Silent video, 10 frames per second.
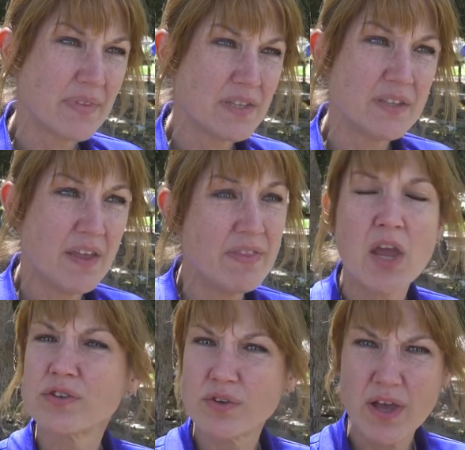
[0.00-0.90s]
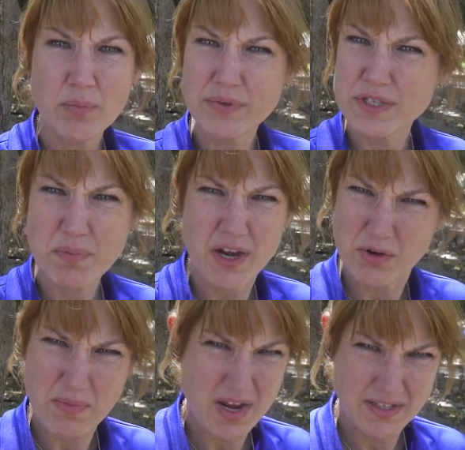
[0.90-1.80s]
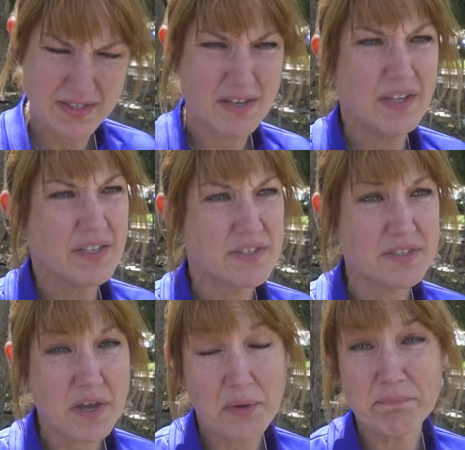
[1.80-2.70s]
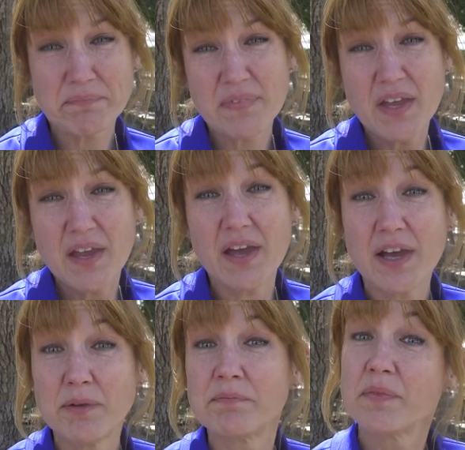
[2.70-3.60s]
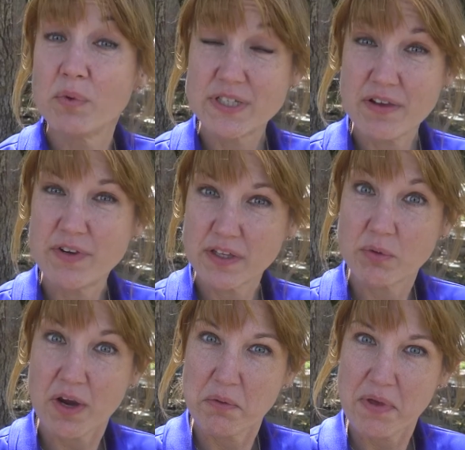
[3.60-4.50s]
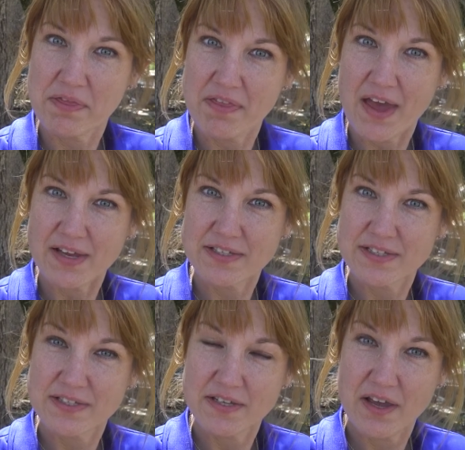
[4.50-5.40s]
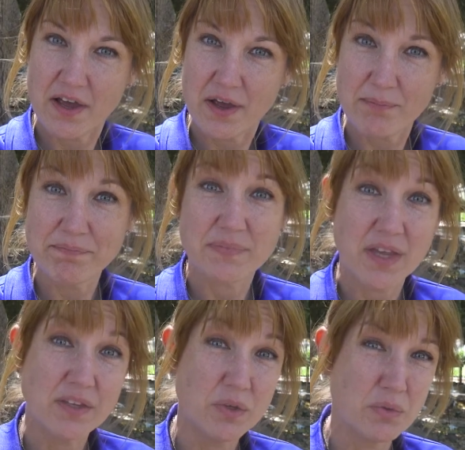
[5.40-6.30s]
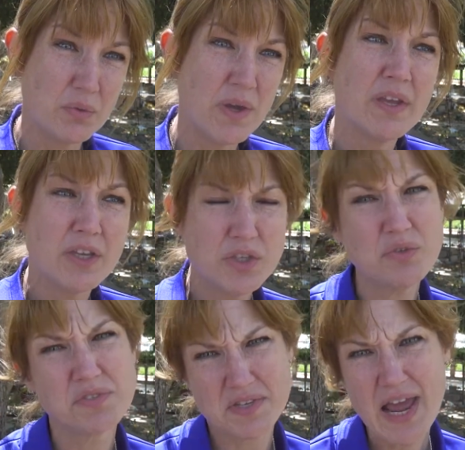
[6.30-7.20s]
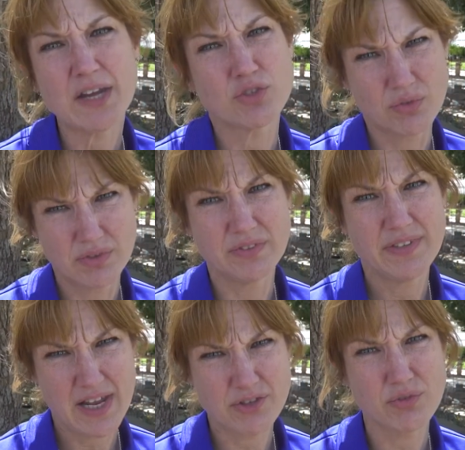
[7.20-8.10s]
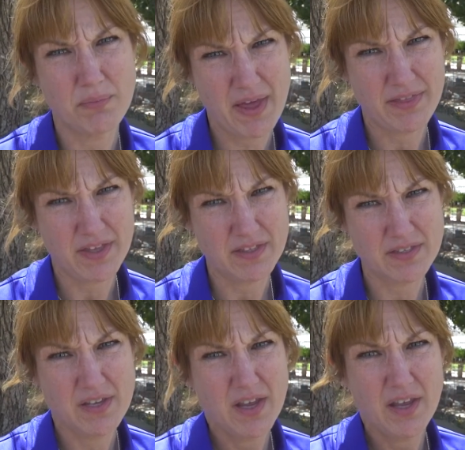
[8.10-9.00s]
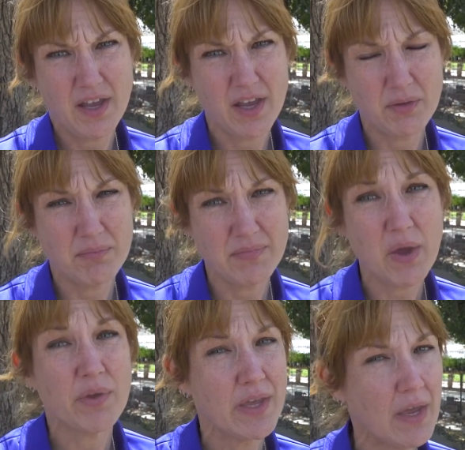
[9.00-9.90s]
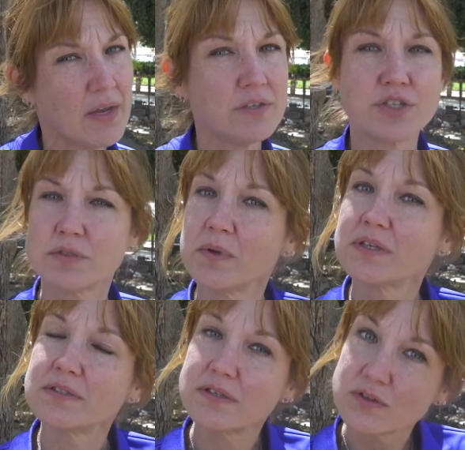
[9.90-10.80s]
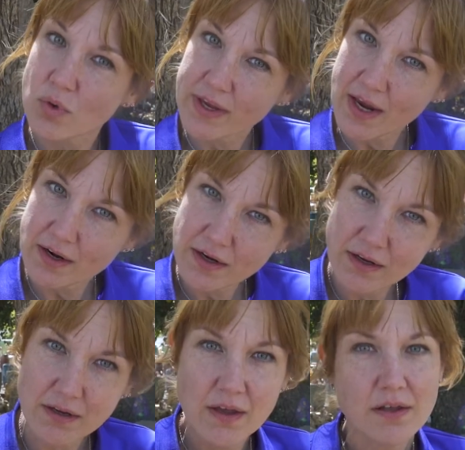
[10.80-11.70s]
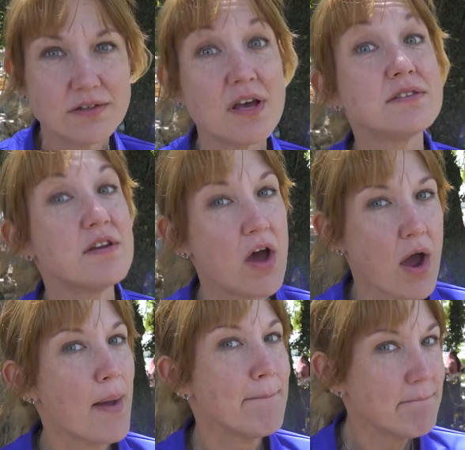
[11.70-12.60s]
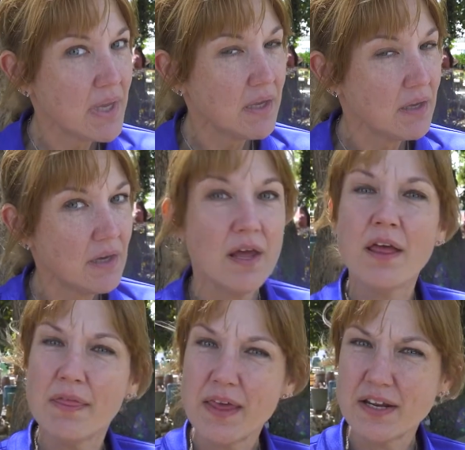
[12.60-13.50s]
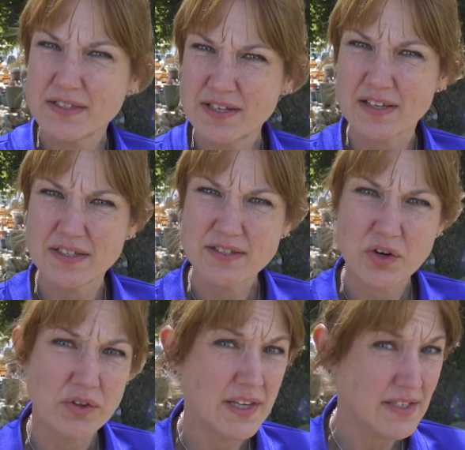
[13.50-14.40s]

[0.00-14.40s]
and then they also help with spider mites. So um, we definitely recommend that um, you use natural, natural methods. Um, now again, just because it says organic does not mean that it's necessarily